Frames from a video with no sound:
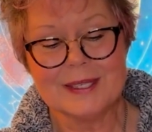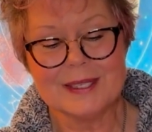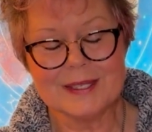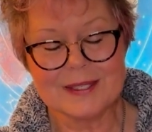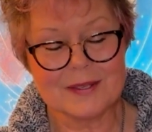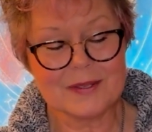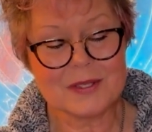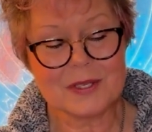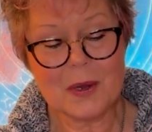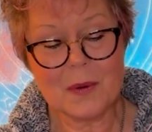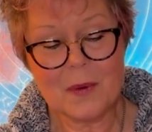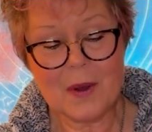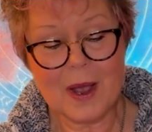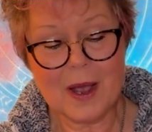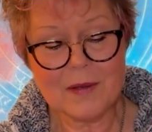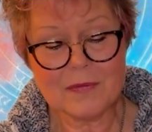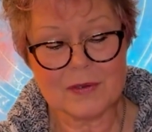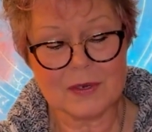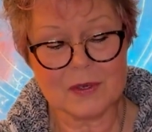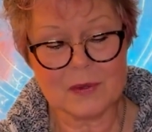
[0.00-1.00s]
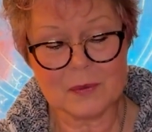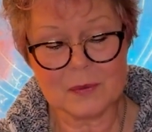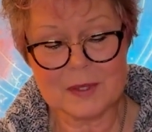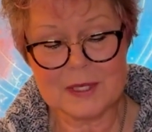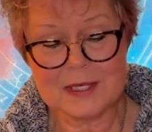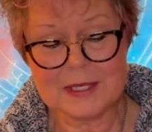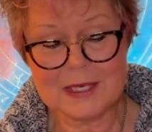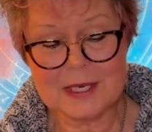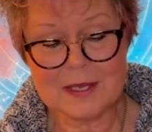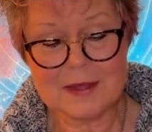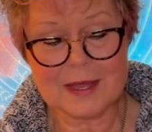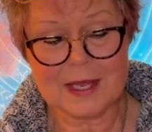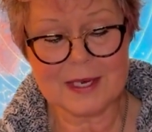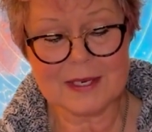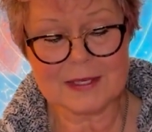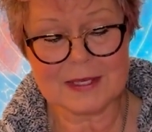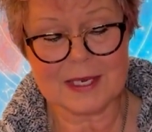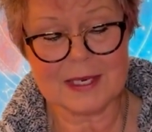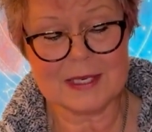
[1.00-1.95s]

So often we see things